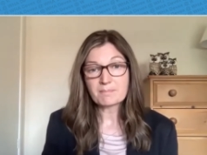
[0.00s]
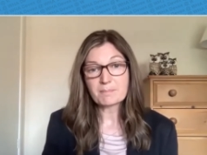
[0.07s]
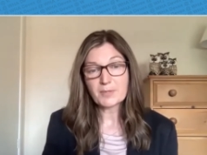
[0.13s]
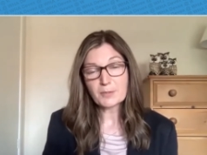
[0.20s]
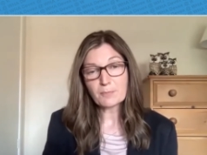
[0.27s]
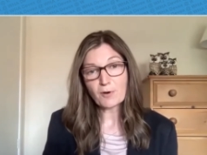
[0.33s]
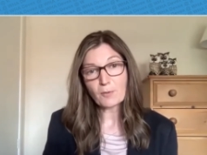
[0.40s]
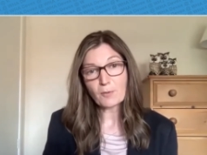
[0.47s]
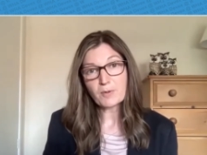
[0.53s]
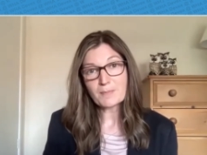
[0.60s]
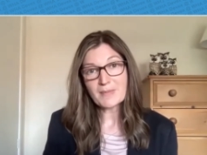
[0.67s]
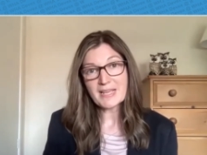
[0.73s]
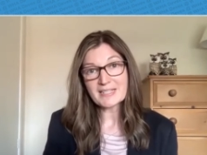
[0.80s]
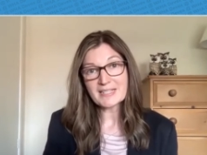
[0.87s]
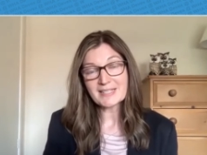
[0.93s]
but the
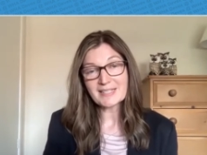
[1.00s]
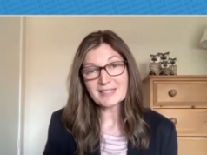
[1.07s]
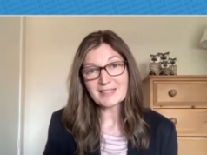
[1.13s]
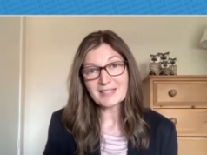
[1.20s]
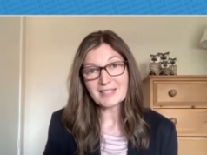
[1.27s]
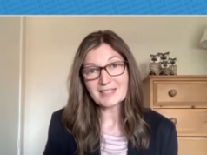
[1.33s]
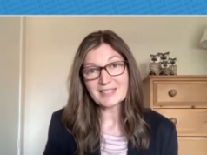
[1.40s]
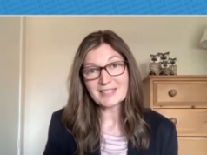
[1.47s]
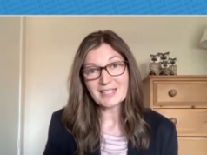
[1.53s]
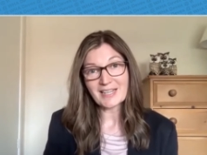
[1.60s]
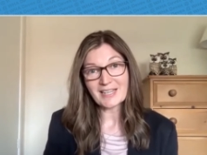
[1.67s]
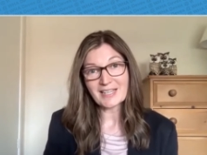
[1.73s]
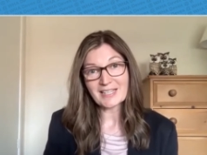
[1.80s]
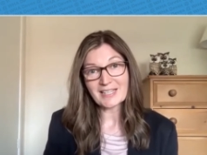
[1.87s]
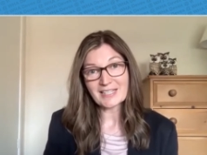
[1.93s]
problem is that
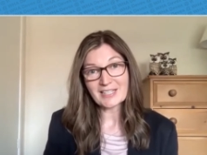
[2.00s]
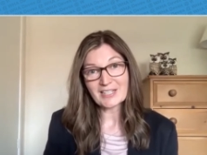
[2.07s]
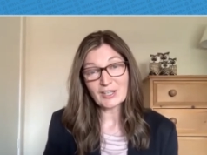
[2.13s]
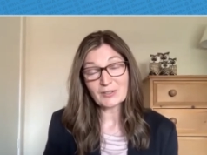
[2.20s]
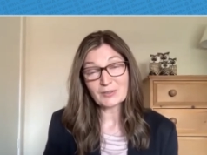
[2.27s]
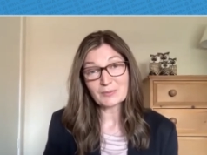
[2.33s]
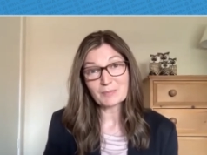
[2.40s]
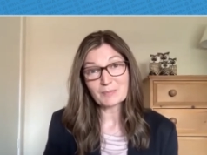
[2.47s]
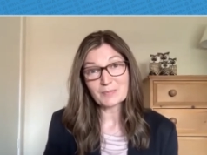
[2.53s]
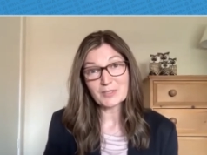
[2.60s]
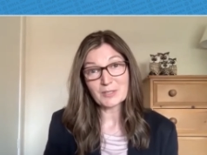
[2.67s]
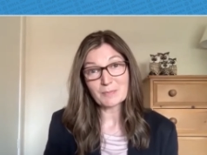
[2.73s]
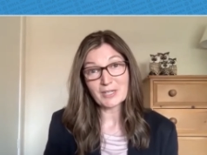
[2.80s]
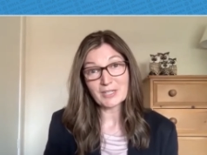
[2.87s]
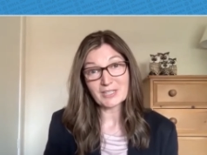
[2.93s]
you know
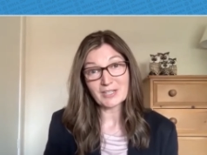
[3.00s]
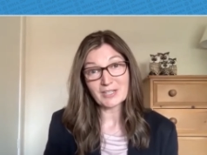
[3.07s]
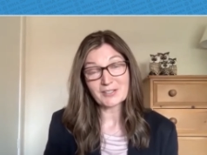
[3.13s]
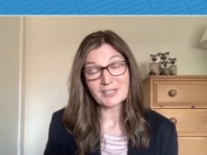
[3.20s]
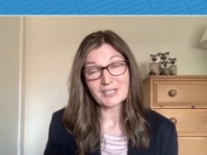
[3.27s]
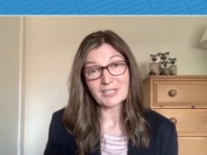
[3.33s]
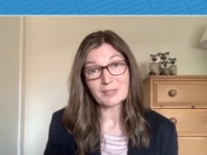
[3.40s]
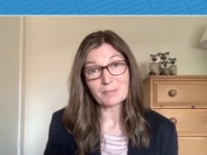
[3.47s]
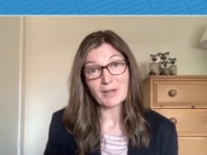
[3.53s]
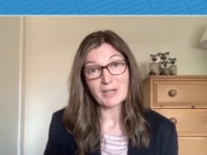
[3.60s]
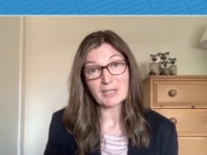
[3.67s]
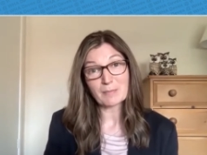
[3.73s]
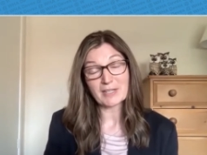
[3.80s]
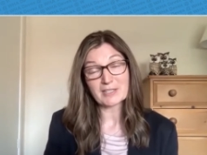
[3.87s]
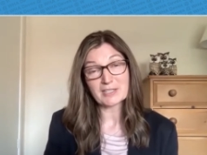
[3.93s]
tuberculosis,
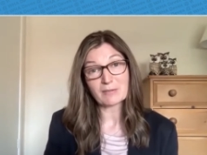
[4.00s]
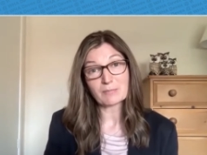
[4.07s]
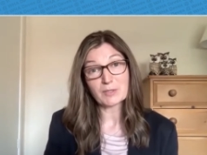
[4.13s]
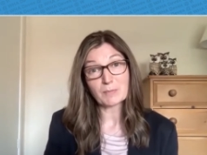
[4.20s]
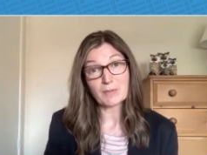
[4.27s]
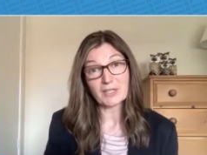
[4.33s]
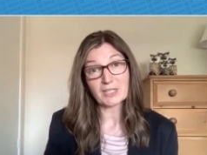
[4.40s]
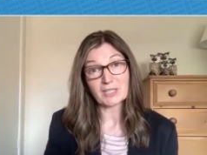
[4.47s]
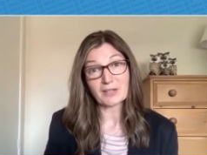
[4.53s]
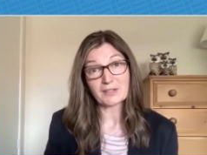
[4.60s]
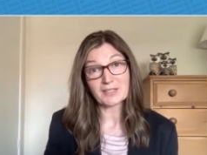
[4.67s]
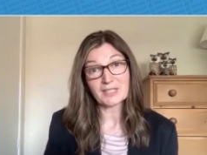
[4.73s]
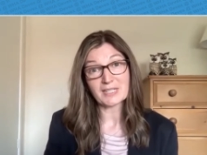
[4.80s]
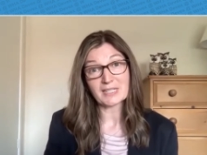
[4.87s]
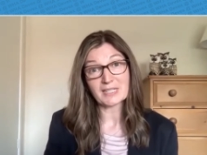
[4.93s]
Mycobacterium
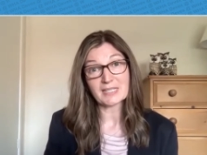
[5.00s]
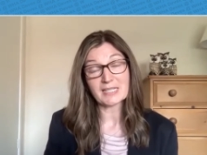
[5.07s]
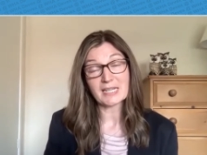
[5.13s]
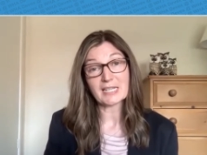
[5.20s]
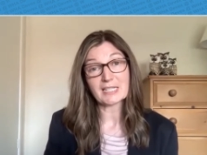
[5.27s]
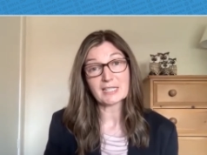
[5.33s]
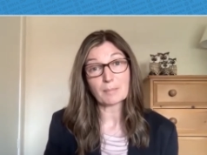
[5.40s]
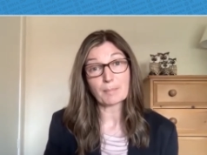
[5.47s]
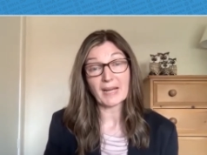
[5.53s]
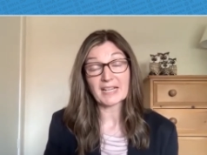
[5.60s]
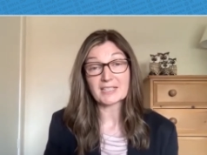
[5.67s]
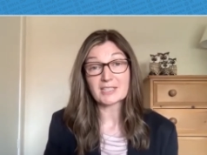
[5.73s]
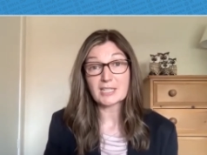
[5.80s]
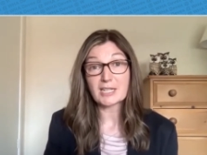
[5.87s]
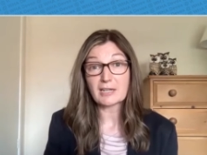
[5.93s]
tuberculosis, is a
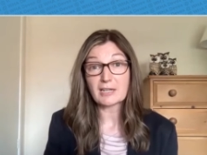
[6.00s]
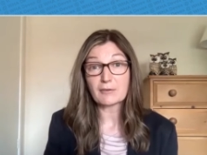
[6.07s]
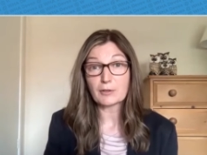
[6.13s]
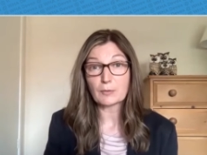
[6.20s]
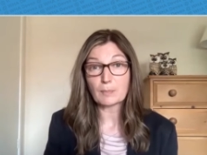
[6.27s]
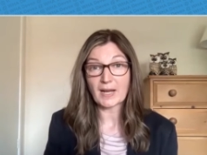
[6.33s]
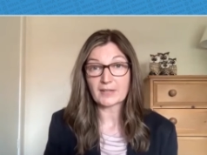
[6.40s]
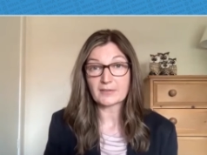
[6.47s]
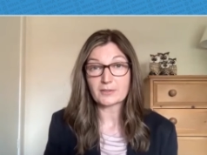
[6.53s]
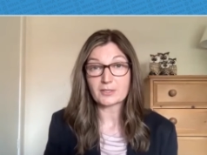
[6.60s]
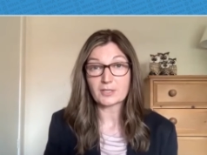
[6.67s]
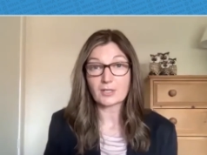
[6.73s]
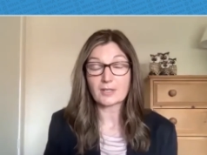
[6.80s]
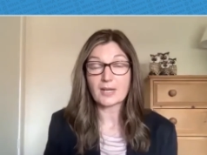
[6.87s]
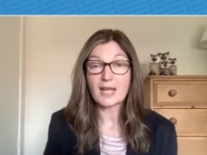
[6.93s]
bacterial
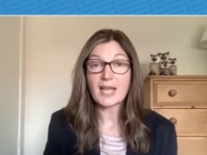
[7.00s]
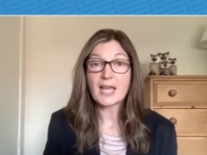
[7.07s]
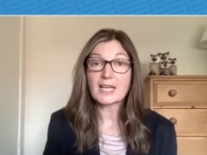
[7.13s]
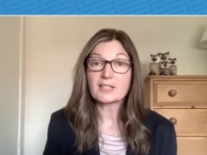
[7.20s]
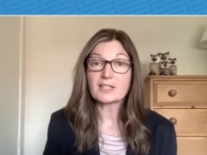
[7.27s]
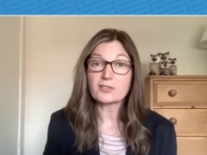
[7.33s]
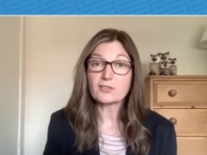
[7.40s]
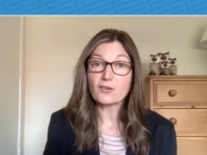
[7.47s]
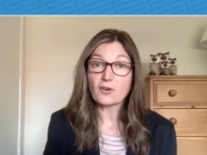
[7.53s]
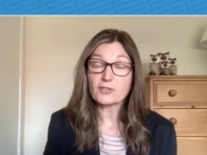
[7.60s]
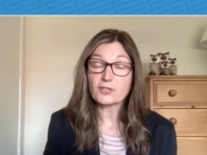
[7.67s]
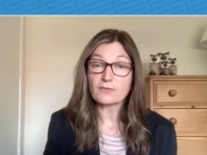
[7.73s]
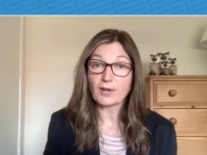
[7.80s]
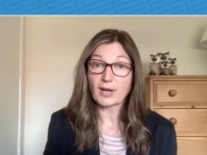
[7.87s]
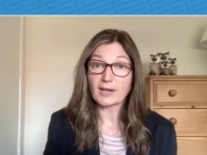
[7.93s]
pathogen. It's
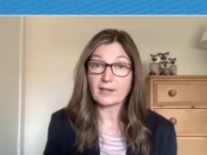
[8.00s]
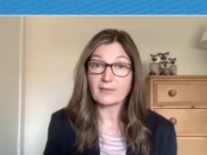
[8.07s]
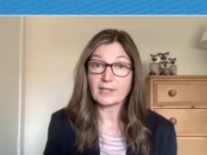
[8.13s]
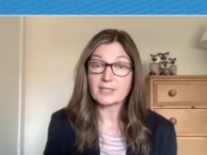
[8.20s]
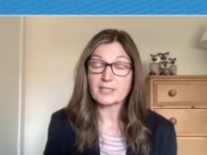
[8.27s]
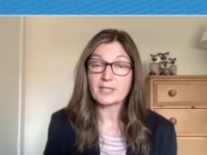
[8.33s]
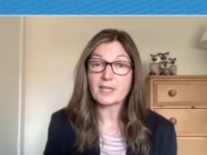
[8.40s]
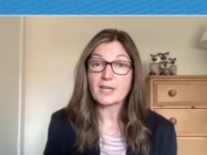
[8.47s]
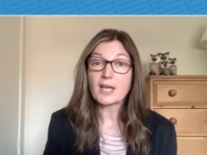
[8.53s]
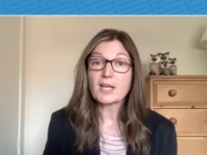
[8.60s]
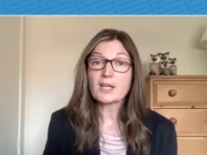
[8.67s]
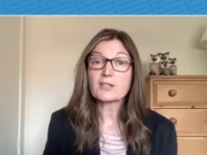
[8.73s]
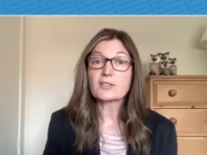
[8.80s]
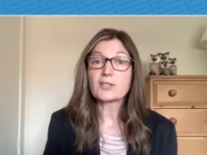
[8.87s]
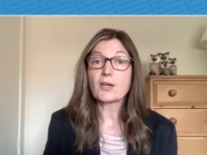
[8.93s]
not a virus.
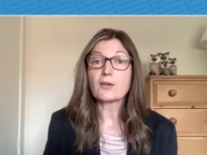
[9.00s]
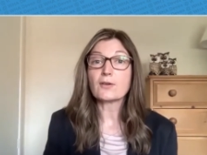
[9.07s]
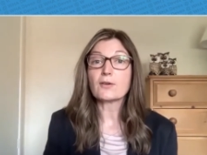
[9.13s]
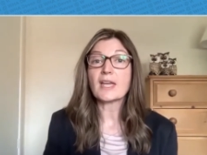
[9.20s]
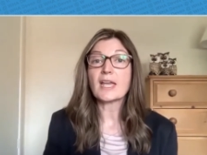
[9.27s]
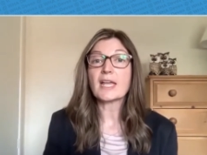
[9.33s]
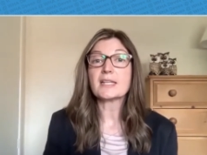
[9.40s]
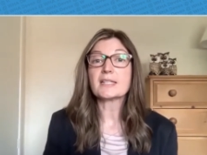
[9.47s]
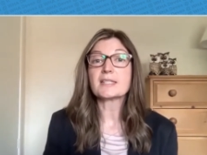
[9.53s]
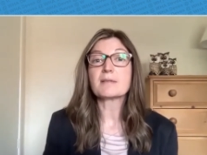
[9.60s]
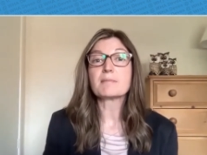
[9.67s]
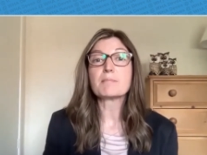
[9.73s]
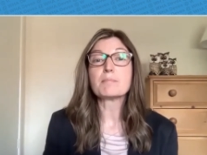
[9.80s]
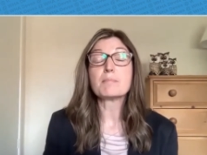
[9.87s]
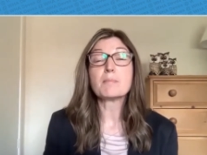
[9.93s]
So it's
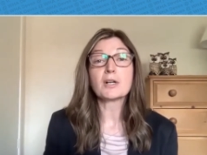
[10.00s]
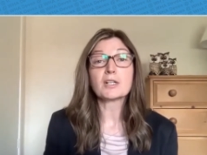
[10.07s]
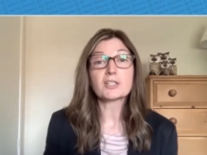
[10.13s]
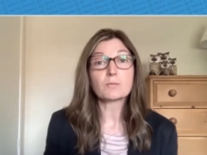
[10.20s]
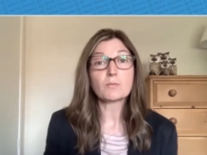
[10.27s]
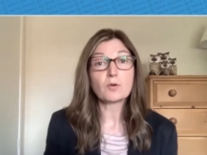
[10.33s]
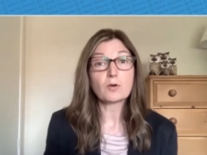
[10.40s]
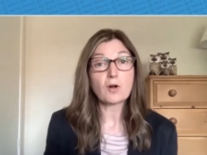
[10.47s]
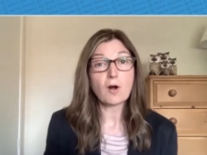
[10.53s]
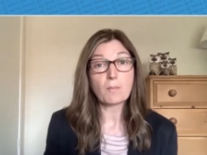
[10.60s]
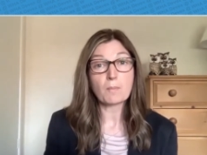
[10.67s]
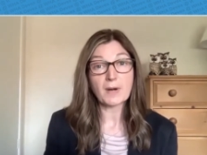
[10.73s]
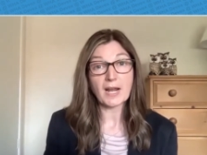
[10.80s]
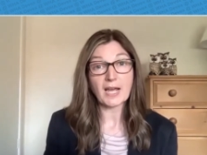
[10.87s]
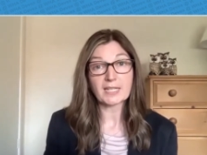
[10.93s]
much more
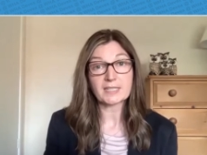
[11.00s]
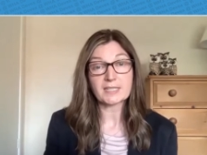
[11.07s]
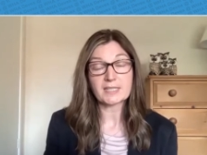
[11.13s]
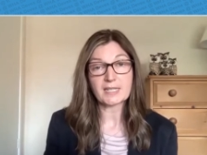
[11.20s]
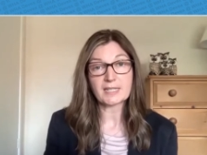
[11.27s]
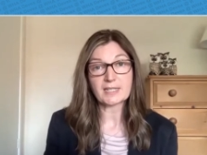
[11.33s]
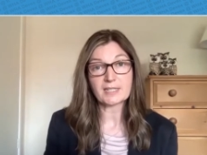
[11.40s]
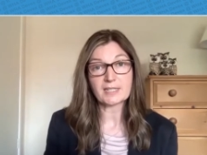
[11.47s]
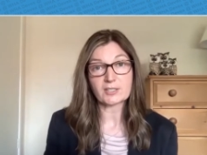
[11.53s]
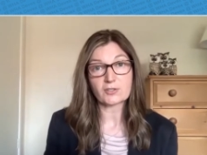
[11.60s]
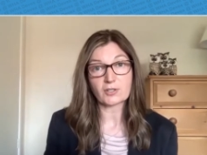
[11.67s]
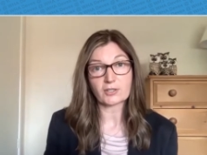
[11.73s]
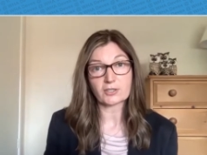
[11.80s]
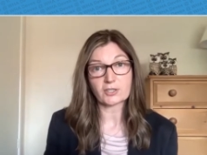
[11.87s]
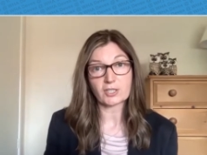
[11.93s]
complex in its
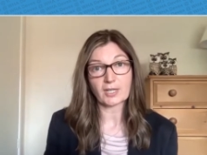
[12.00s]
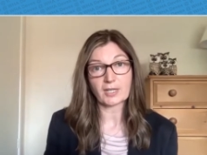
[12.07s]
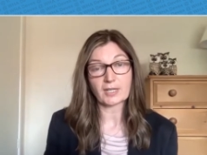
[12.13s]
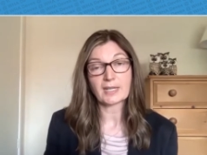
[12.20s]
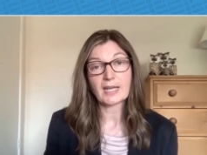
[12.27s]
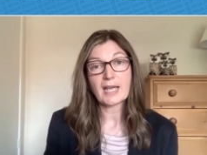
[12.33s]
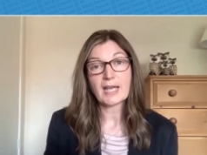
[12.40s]
structure.